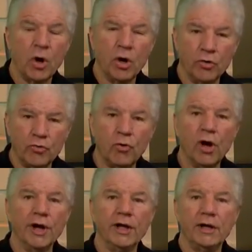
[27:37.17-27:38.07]
are
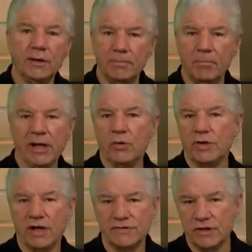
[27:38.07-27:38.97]
chronic
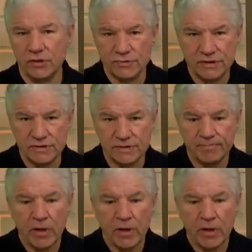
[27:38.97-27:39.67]
mycotoxicoses.